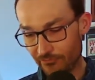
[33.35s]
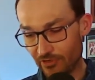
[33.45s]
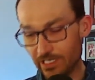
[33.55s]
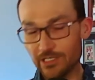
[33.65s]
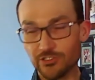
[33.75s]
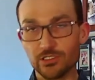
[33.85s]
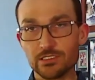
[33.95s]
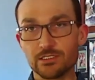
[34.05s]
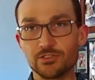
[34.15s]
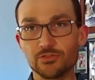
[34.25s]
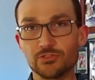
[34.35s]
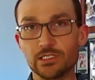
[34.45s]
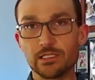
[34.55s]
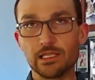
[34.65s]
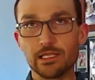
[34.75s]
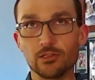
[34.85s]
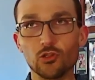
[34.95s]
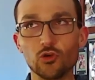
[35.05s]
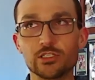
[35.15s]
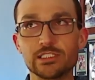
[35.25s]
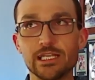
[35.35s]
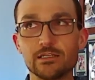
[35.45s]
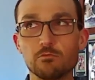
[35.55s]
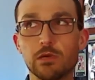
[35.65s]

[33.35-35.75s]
financial institution that looked at